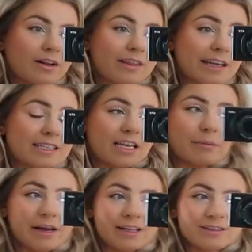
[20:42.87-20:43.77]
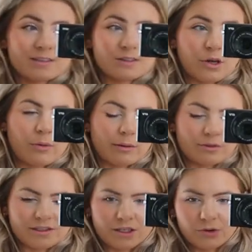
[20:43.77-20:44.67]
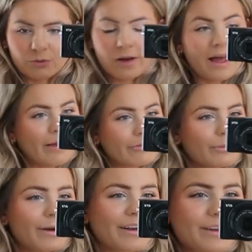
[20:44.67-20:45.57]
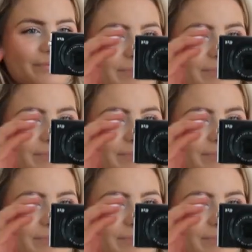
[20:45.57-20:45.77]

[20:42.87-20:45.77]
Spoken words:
in like 10 minutes. So I will see you after work.